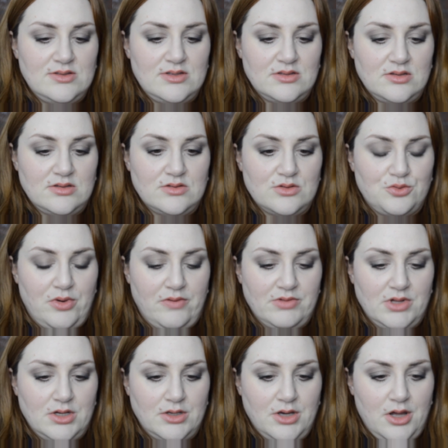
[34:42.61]
This is the
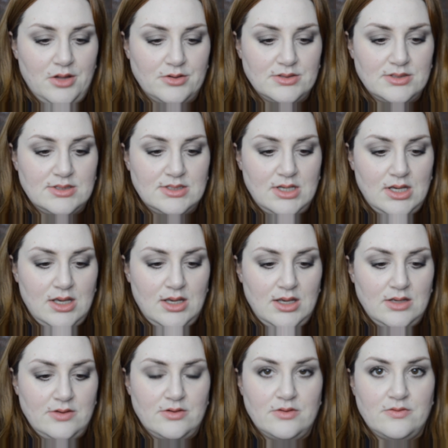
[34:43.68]
Revlon Color
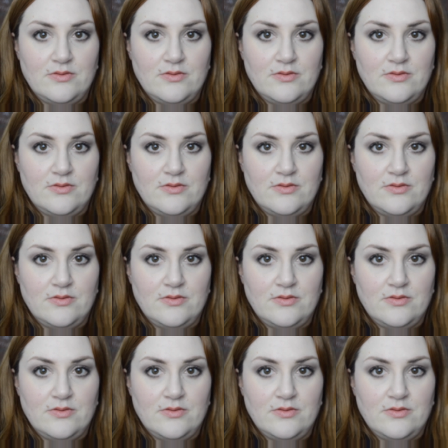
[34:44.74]
Stay